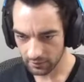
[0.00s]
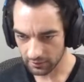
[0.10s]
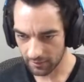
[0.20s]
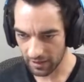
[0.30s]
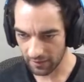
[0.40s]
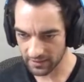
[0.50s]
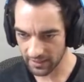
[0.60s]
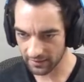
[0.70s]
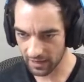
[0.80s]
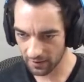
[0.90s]
They behind the
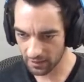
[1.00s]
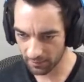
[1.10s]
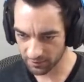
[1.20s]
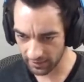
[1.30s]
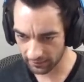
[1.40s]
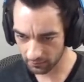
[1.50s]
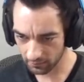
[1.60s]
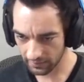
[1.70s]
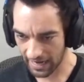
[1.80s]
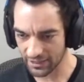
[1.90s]
tank and top of the tank.
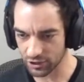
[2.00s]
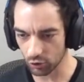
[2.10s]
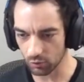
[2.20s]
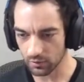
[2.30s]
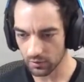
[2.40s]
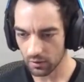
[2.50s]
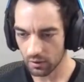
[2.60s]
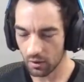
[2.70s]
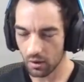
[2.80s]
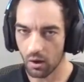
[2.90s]
Got you.
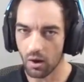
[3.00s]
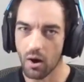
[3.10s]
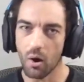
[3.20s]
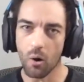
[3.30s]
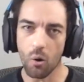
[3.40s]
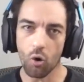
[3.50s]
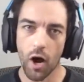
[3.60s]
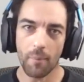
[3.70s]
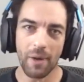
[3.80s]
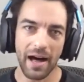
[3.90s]
Oh
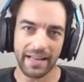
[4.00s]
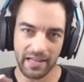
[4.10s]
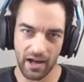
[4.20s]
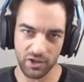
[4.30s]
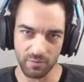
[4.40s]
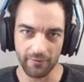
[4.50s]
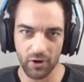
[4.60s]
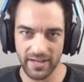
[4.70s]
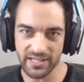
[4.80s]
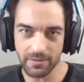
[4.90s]
my gosh, my friends.